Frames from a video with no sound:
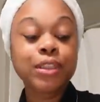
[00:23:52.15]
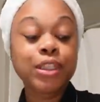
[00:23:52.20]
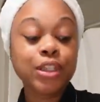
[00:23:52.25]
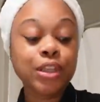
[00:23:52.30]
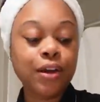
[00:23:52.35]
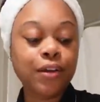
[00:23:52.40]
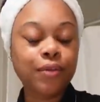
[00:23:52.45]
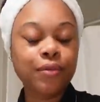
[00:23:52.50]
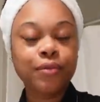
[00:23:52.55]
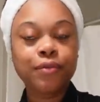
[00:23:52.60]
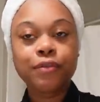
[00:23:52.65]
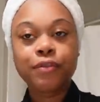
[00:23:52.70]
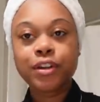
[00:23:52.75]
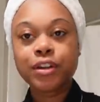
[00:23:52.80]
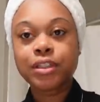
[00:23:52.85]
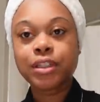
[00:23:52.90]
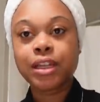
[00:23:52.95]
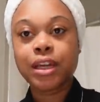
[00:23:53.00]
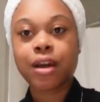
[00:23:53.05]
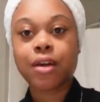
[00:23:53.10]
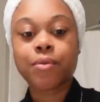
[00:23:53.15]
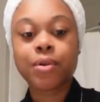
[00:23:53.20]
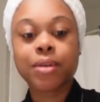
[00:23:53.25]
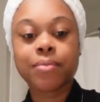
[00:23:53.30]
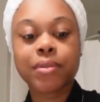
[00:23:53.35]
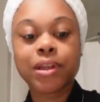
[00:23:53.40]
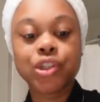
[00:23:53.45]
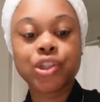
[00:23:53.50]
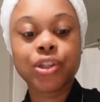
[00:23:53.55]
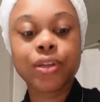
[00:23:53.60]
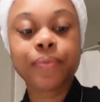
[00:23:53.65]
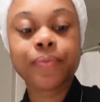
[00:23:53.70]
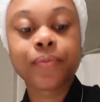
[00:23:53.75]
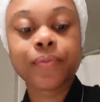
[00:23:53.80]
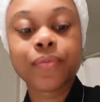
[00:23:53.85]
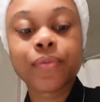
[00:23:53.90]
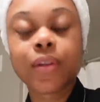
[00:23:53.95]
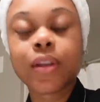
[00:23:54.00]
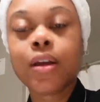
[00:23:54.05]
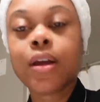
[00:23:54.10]
So first thing I wanna
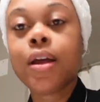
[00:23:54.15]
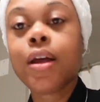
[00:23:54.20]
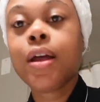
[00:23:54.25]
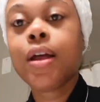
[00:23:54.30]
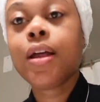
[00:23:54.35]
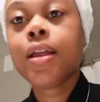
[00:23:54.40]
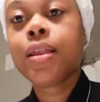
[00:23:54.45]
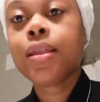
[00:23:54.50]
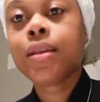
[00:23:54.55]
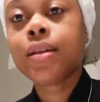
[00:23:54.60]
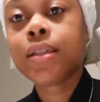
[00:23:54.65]
mention,